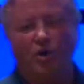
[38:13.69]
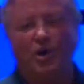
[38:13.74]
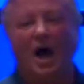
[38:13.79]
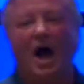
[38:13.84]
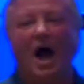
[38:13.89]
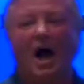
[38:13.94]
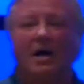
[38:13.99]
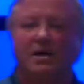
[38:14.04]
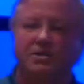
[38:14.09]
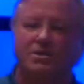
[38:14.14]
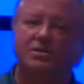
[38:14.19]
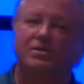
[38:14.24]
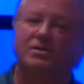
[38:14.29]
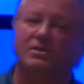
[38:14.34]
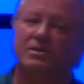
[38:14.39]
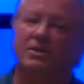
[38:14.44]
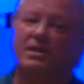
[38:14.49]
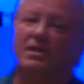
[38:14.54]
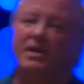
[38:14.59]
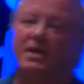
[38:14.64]
Knox.
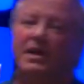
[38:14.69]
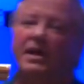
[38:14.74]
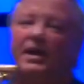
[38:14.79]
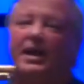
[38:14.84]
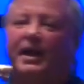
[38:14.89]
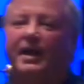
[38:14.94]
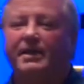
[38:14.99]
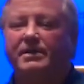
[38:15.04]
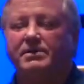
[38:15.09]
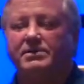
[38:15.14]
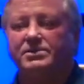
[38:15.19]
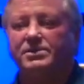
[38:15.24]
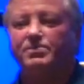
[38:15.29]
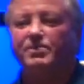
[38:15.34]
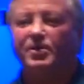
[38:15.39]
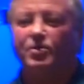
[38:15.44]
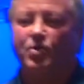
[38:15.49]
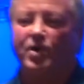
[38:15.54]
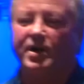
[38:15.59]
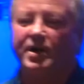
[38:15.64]
And to
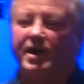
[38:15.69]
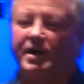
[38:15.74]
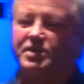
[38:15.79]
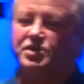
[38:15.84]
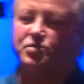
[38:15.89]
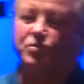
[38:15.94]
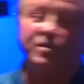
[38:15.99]
be quite honest